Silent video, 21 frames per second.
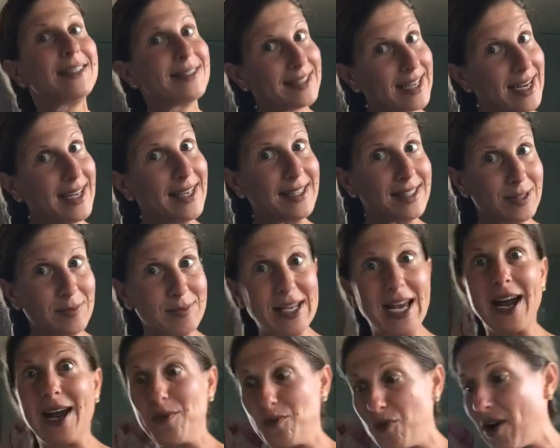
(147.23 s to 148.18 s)
Taking some
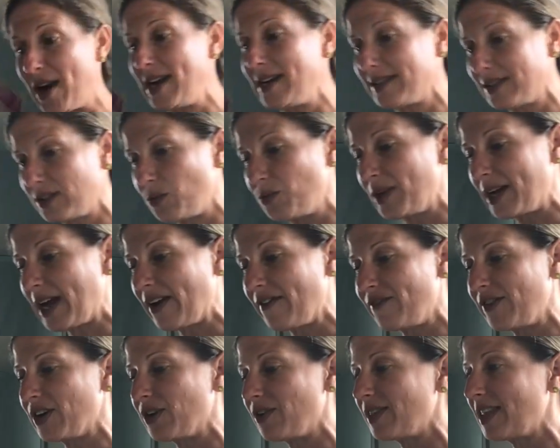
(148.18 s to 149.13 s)
time, right? So we got to
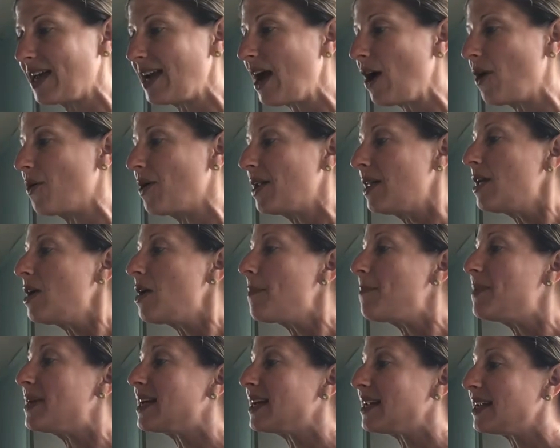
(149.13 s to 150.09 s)
figure that out.
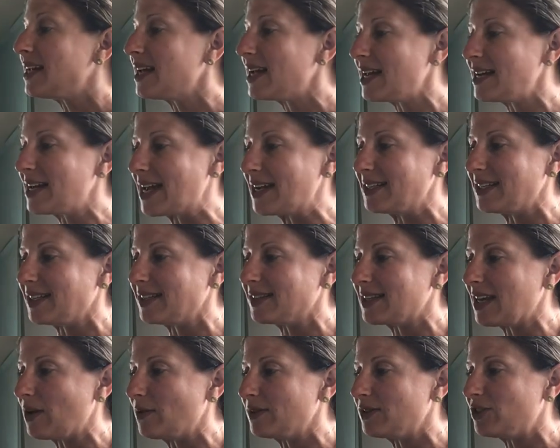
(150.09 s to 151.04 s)
Beginning and ending
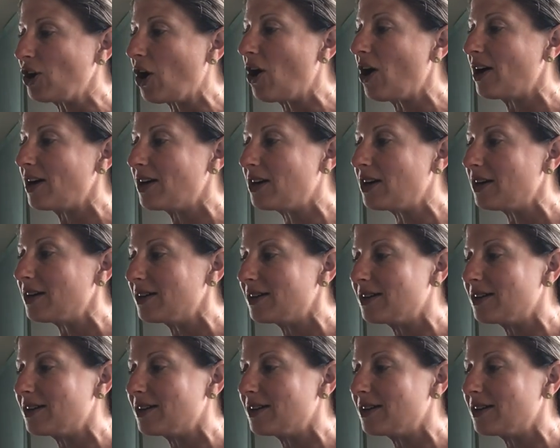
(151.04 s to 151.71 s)
sound. Dog.